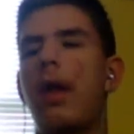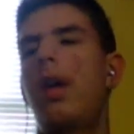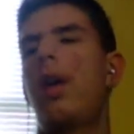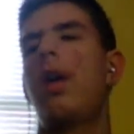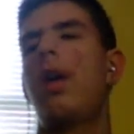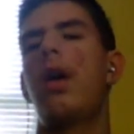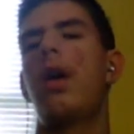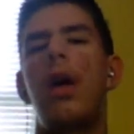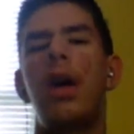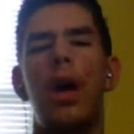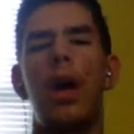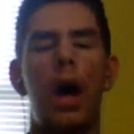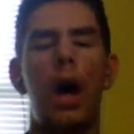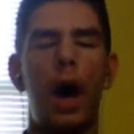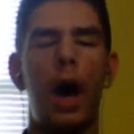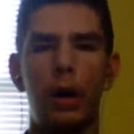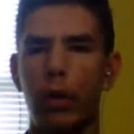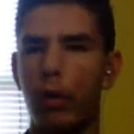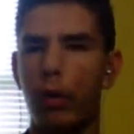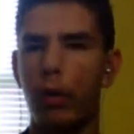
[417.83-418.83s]
I don't like the
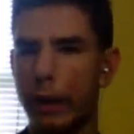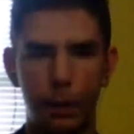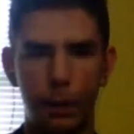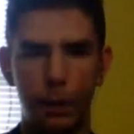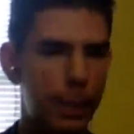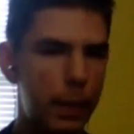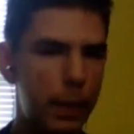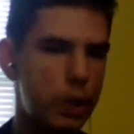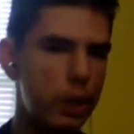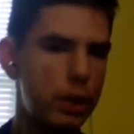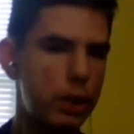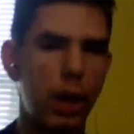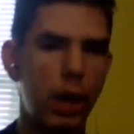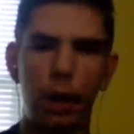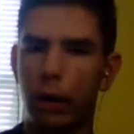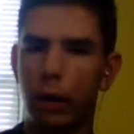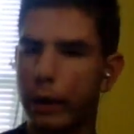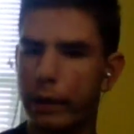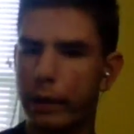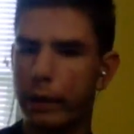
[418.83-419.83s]
Patriots. I don't like Tom
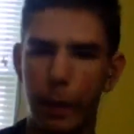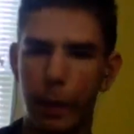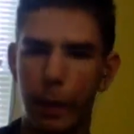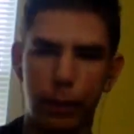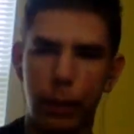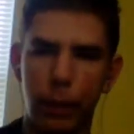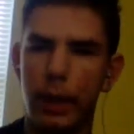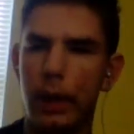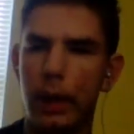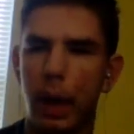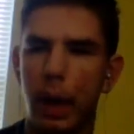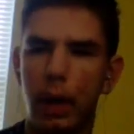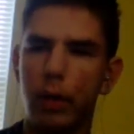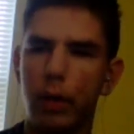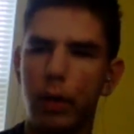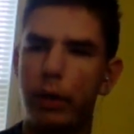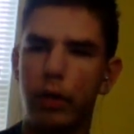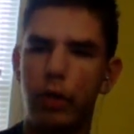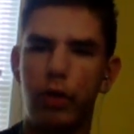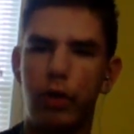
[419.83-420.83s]
Brady. I don't like the shady
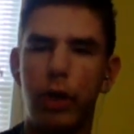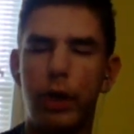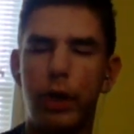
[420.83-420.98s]
shit they've